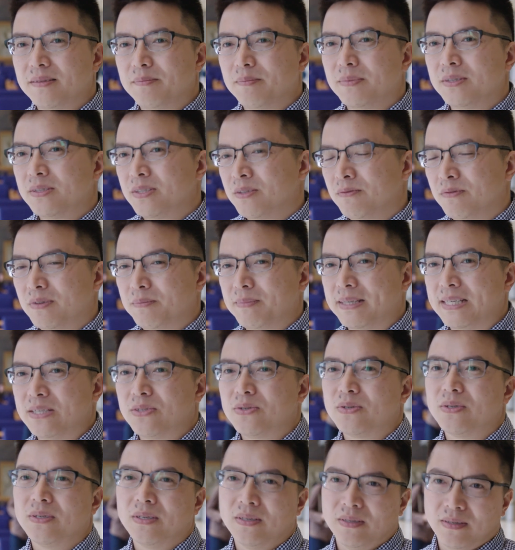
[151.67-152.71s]

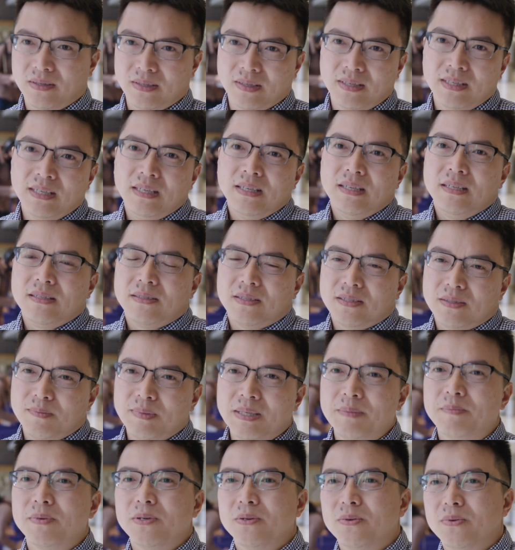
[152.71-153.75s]
misinformation or just
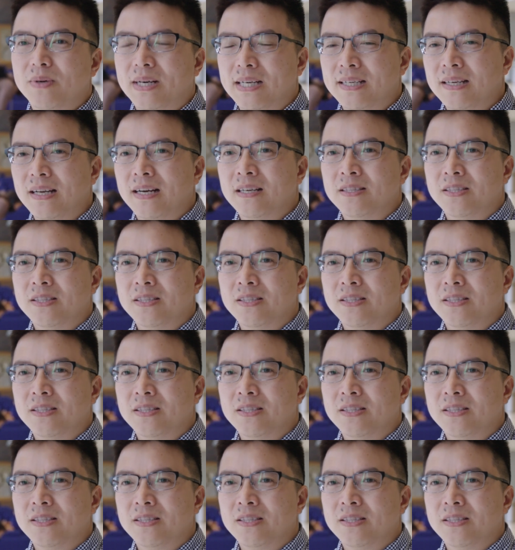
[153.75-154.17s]
people who are